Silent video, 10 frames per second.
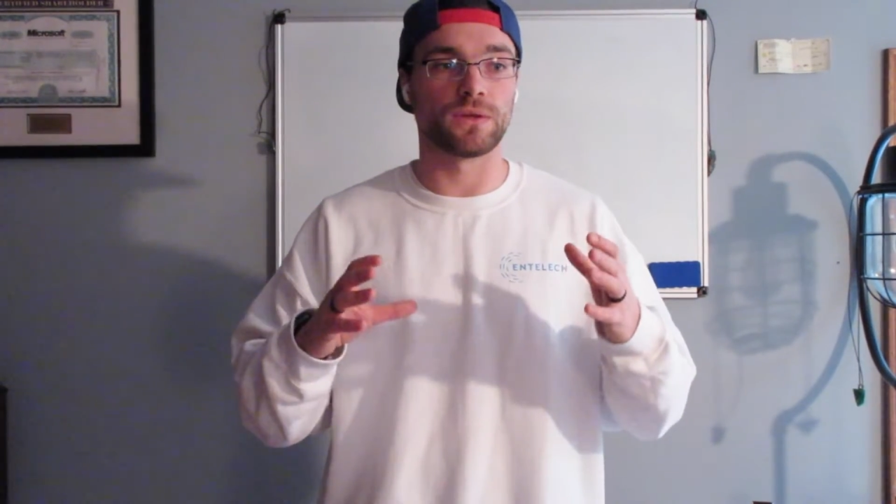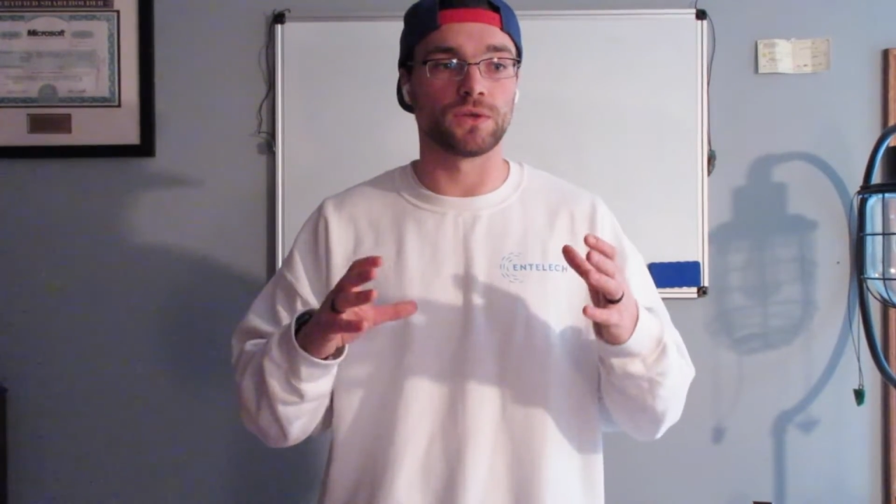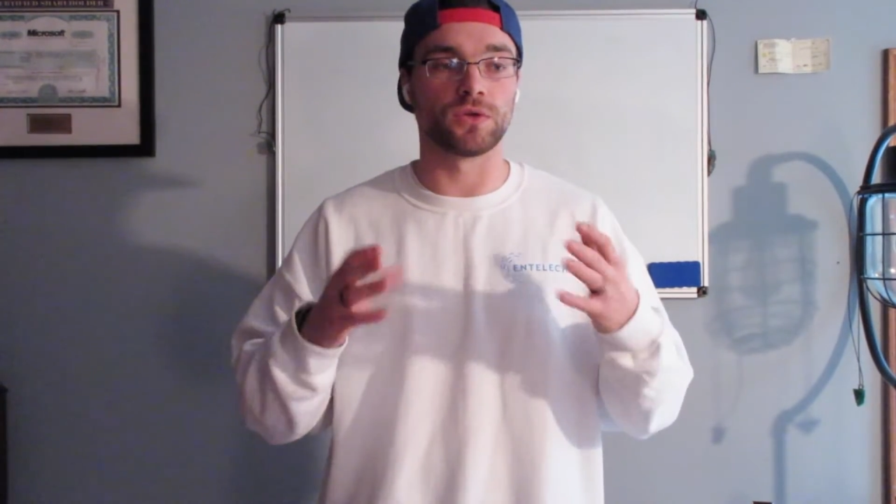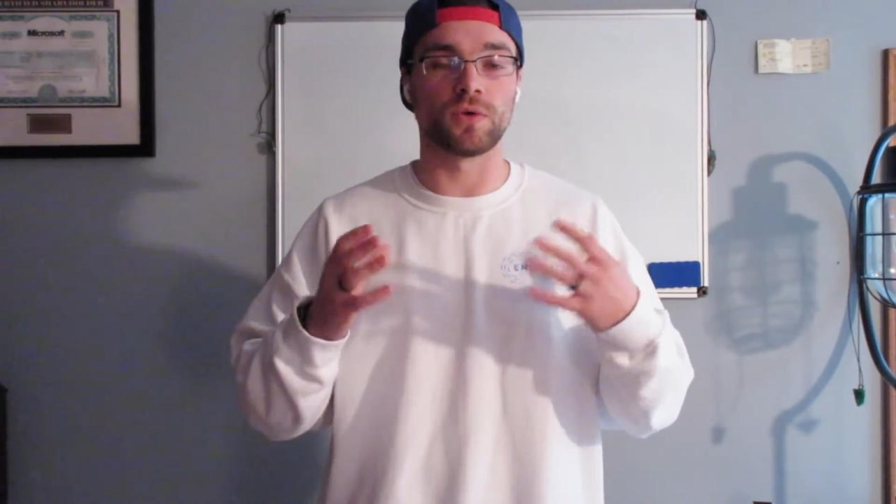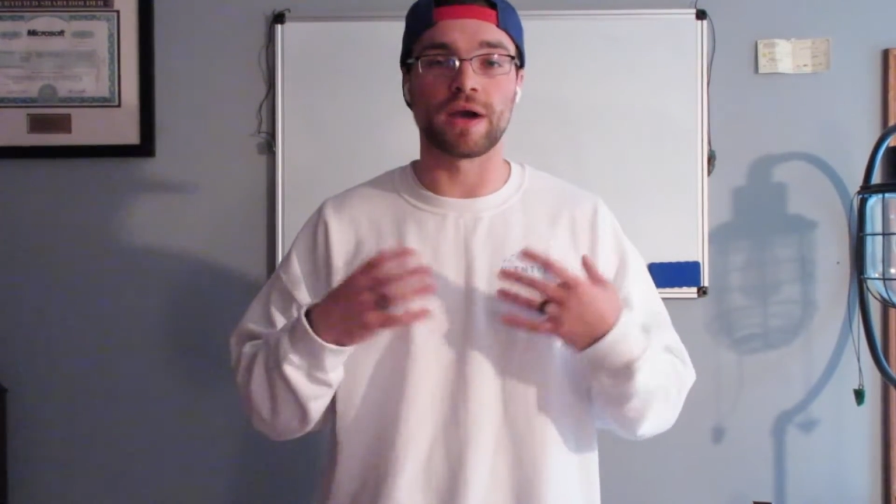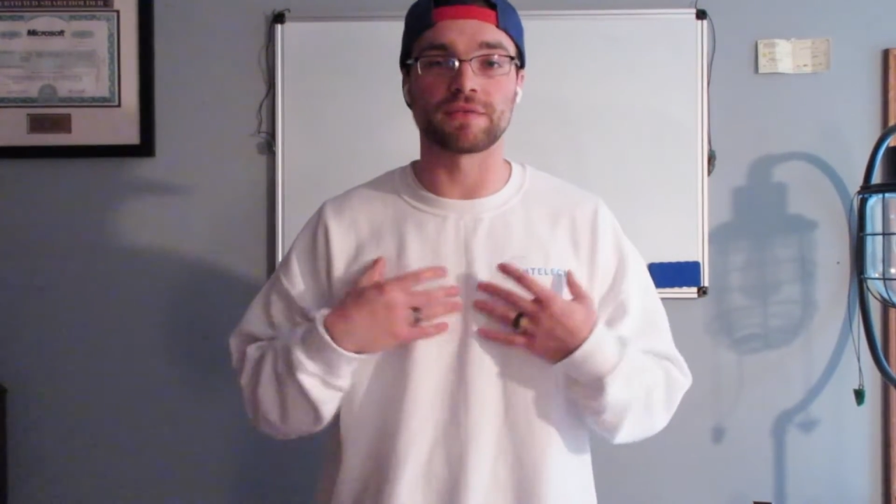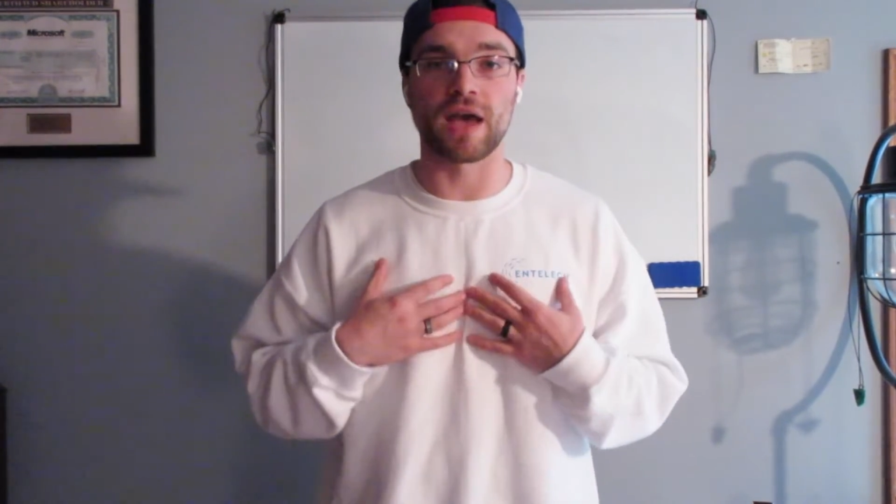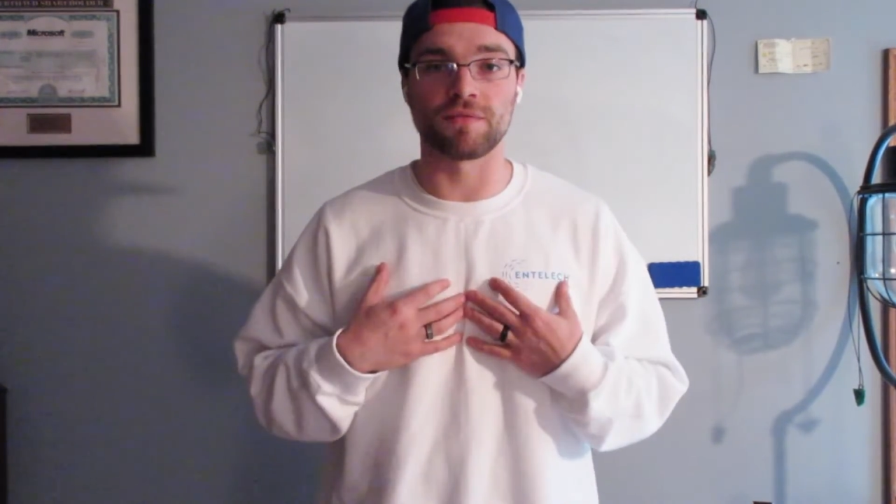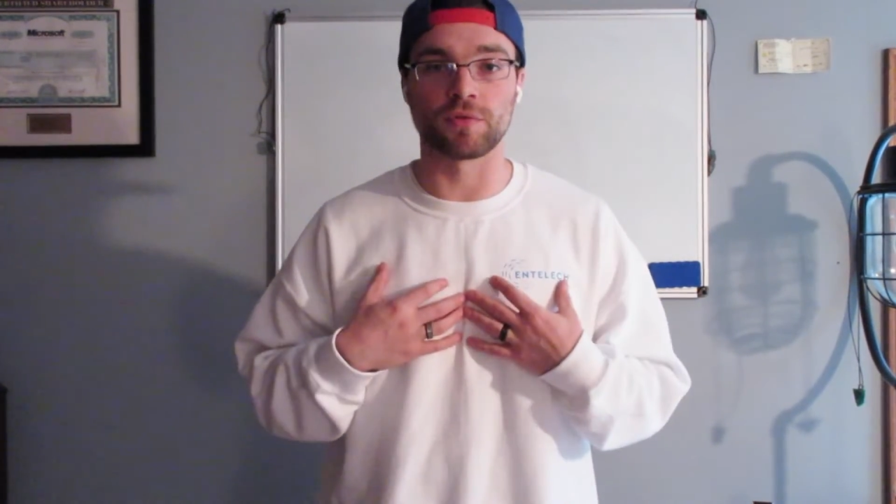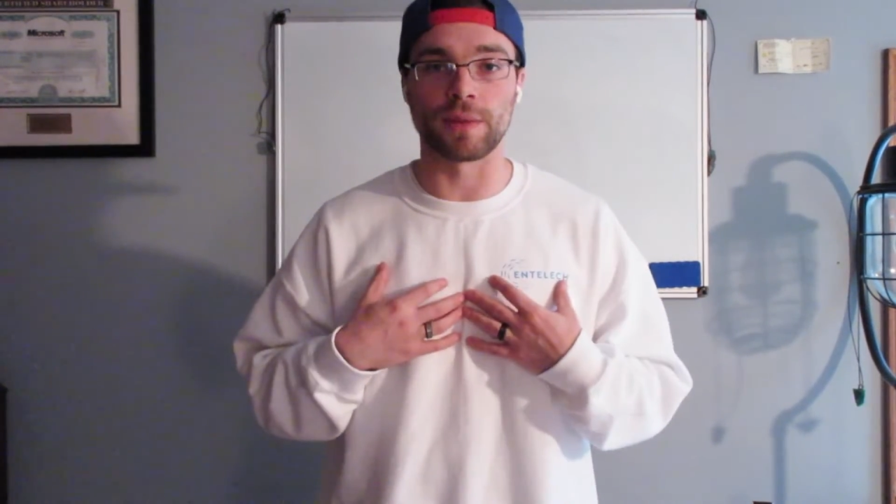you have to
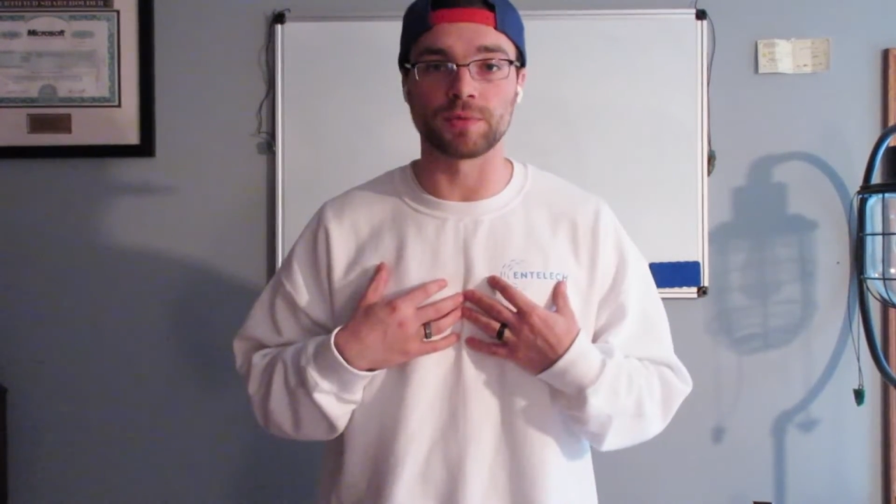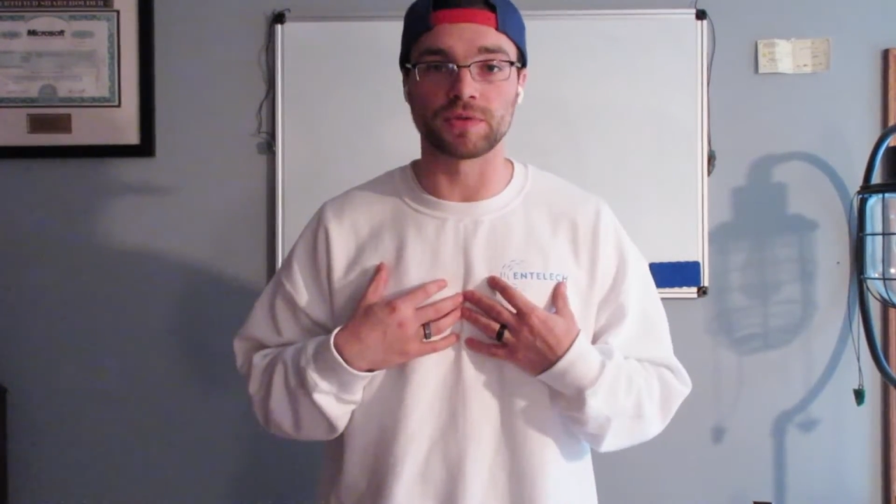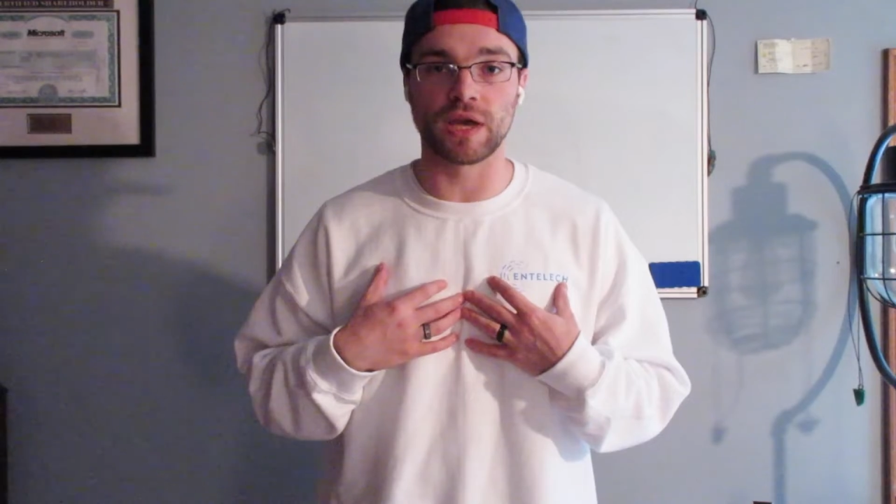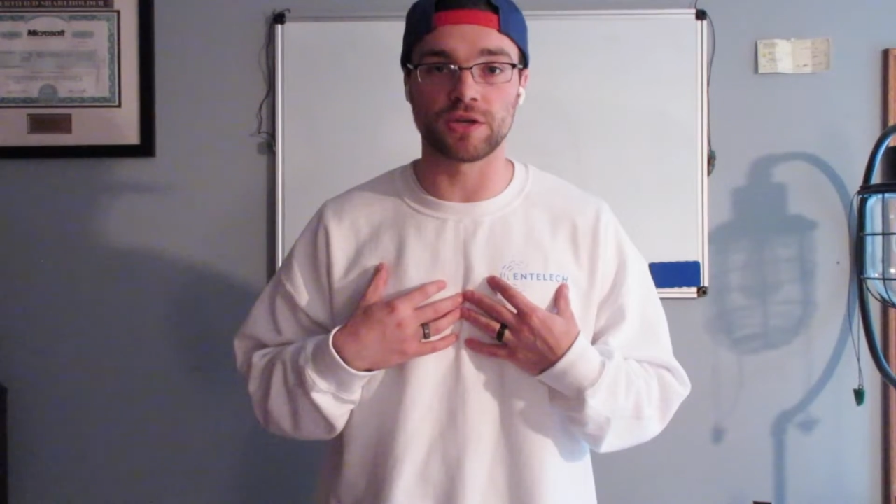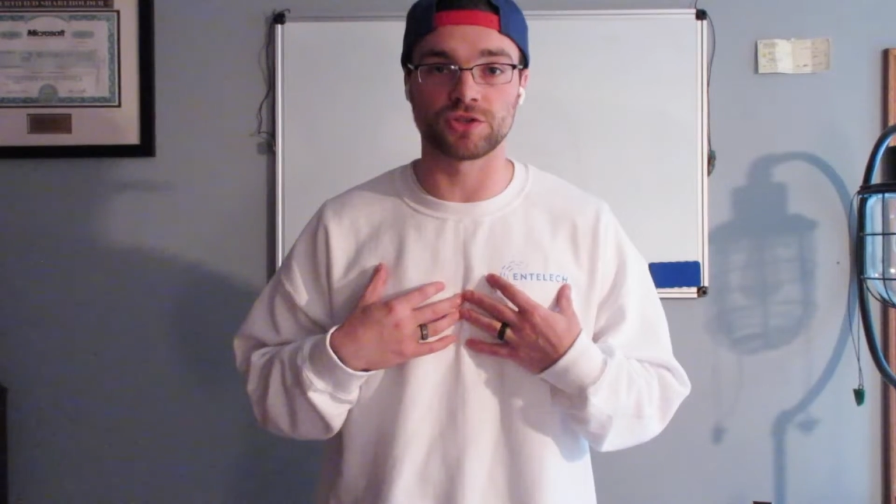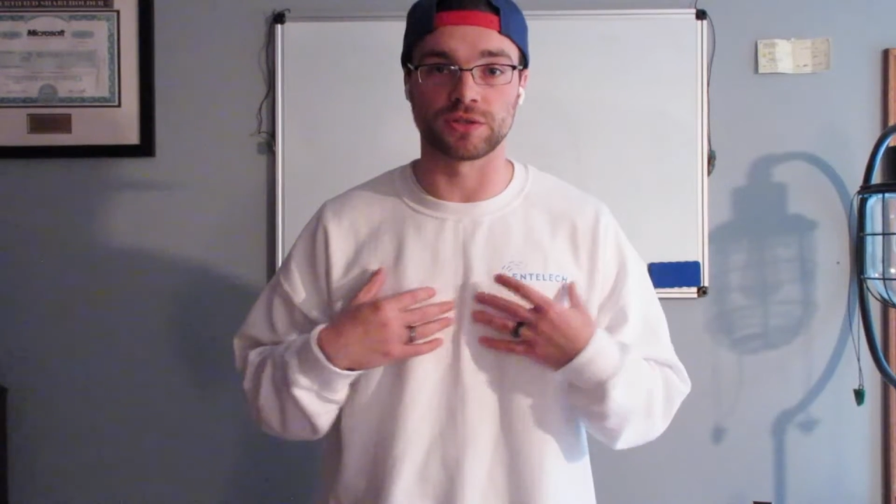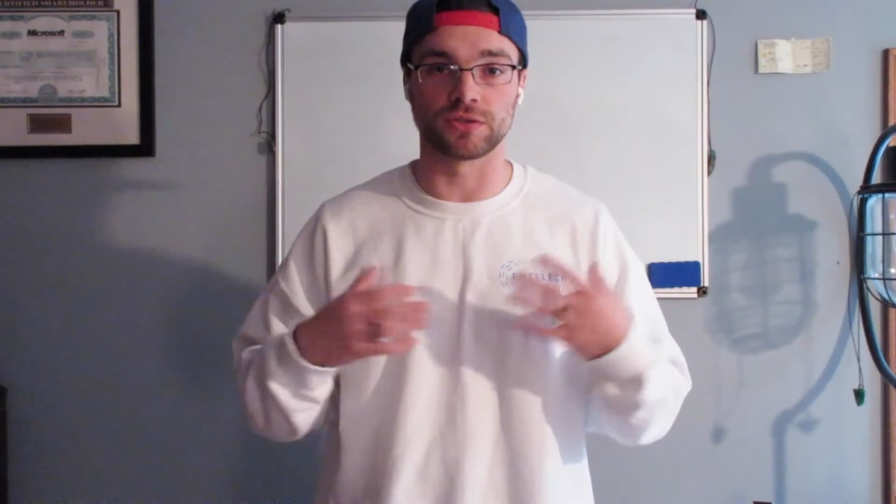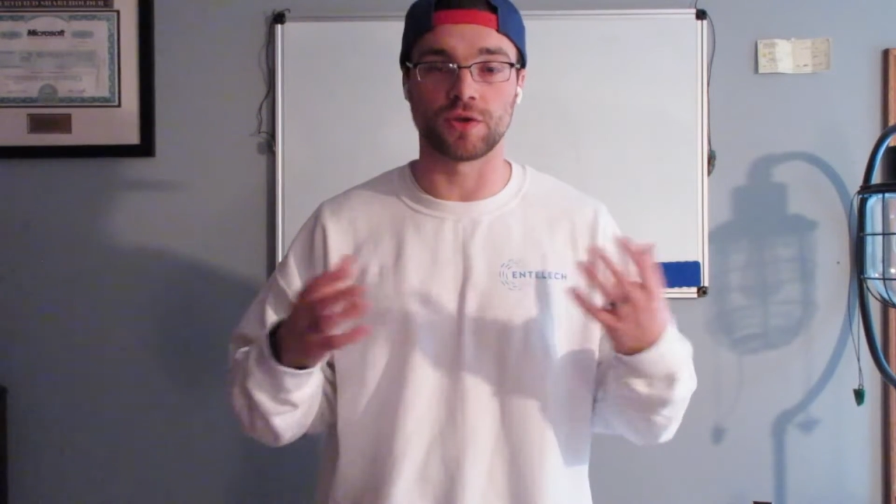have a reputation.